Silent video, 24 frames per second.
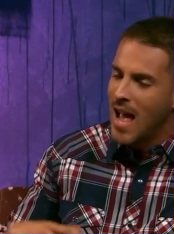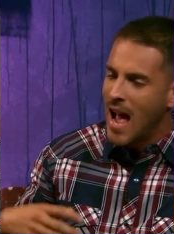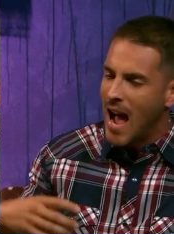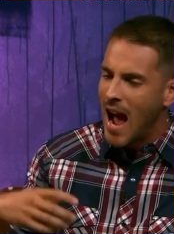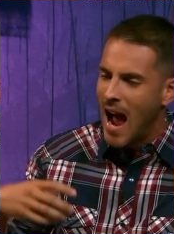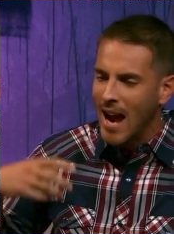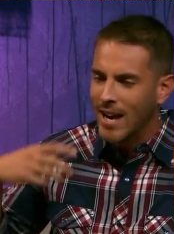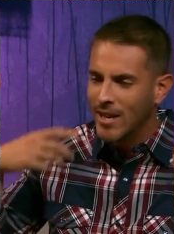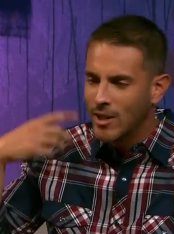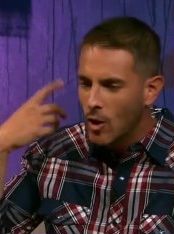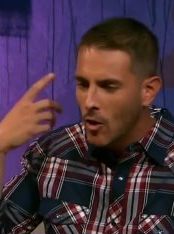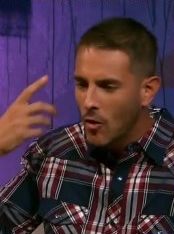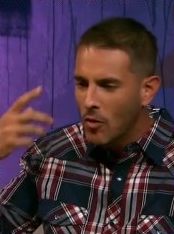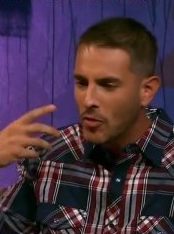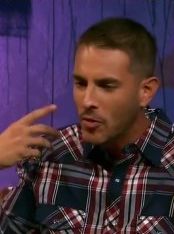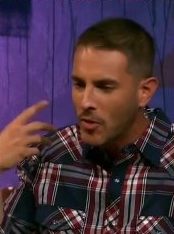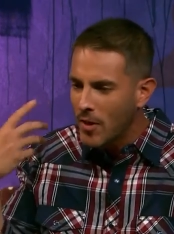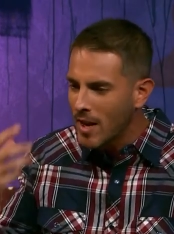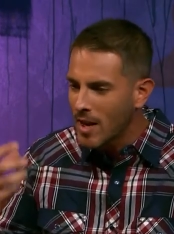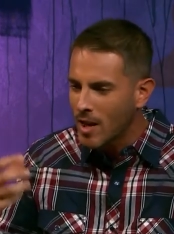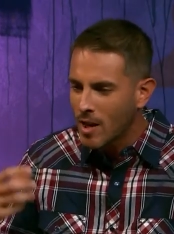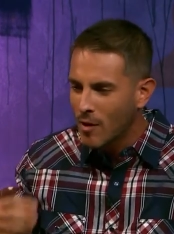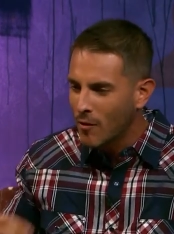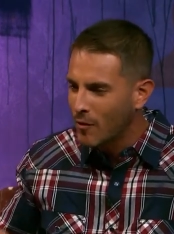I don't
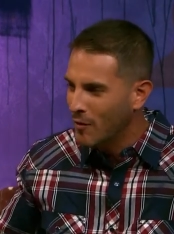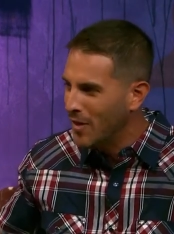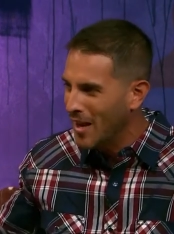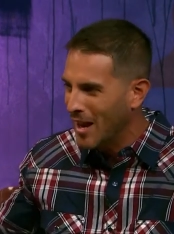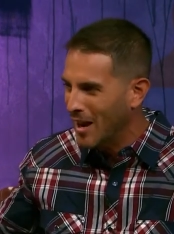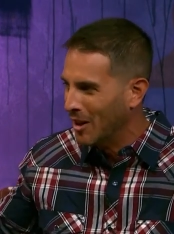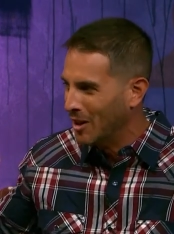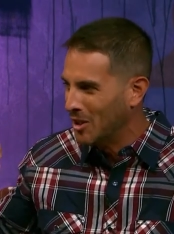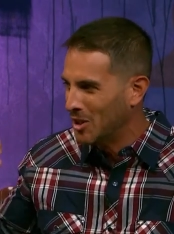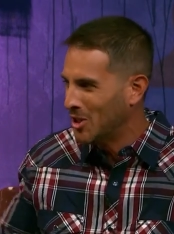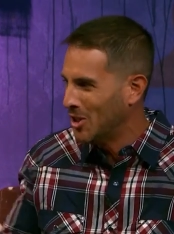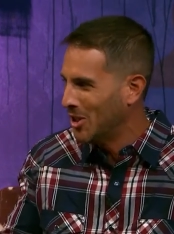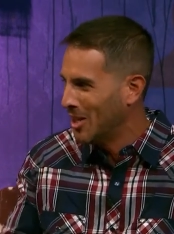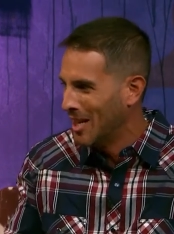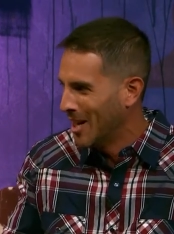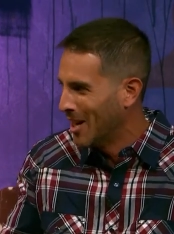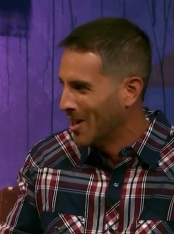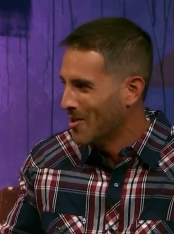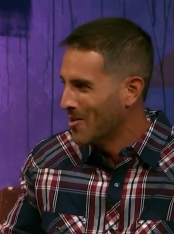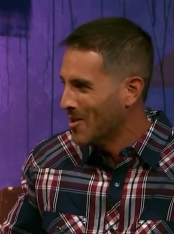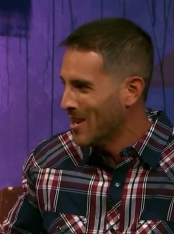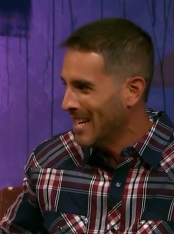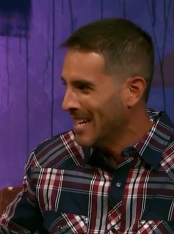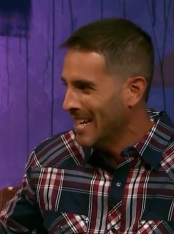think of a
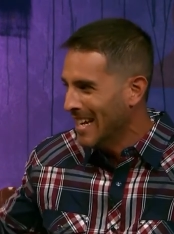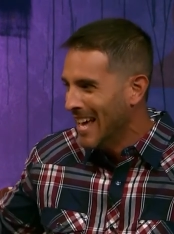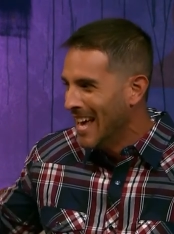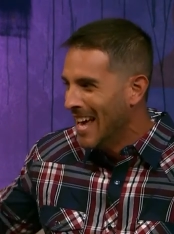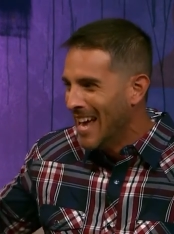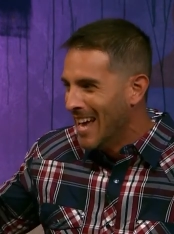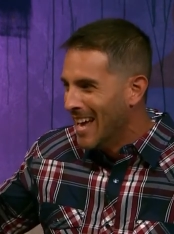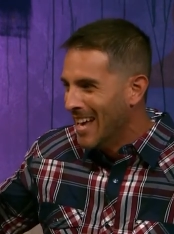cheery,